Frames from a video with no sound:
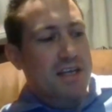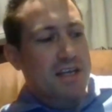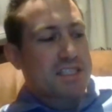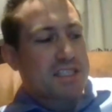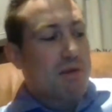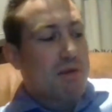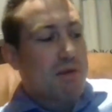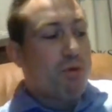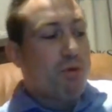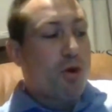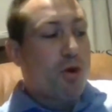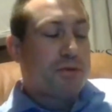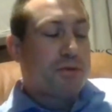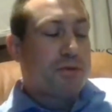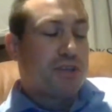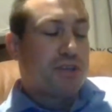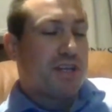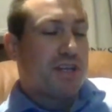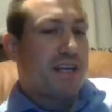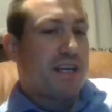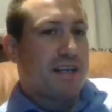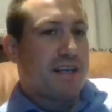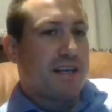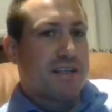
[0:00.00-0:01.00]
Sam
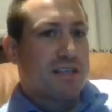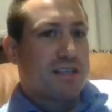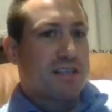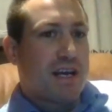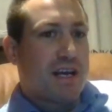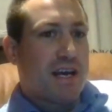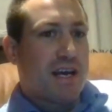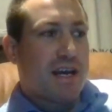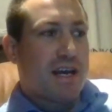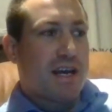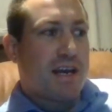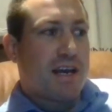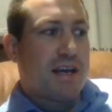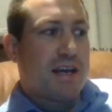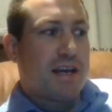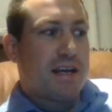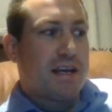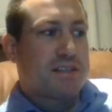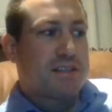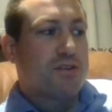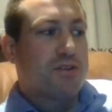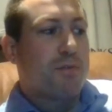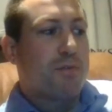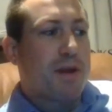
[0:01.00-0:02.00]
Warburton is
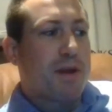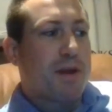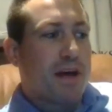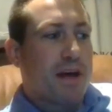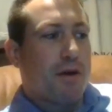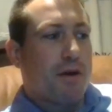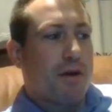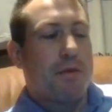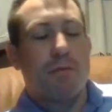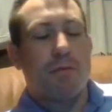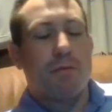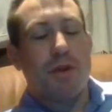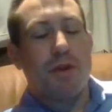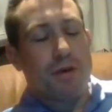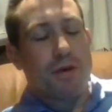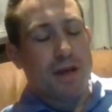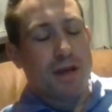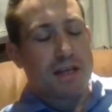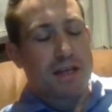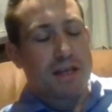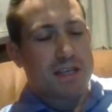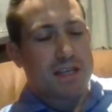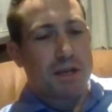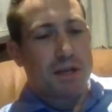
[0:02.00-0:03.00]
a sort of player. I mean, we know
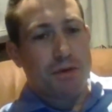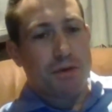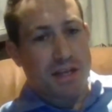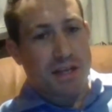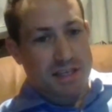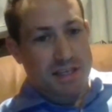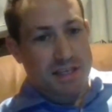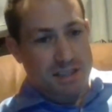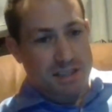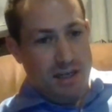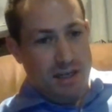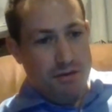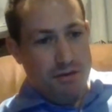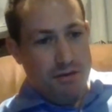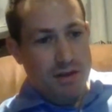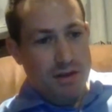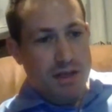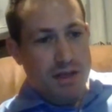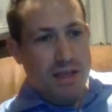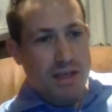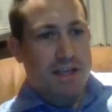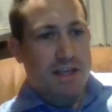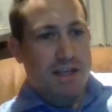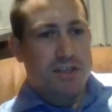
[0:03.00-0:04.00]
exactly what he is now.
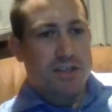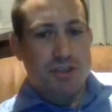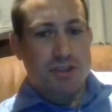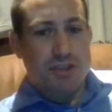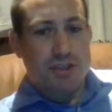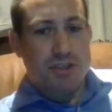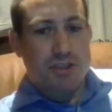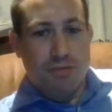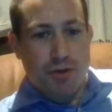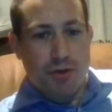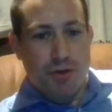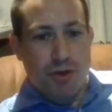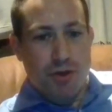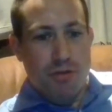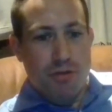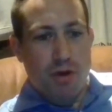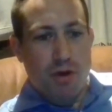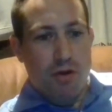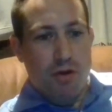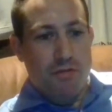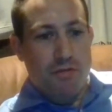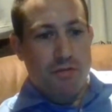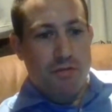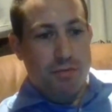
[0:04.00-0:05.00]
He's superb
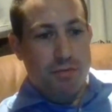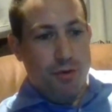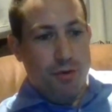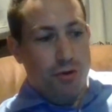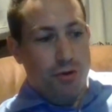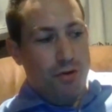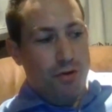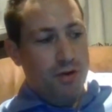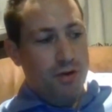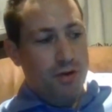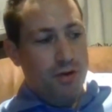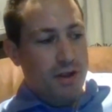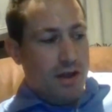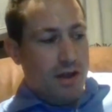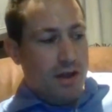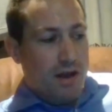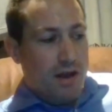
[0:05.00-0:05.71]
over the ball.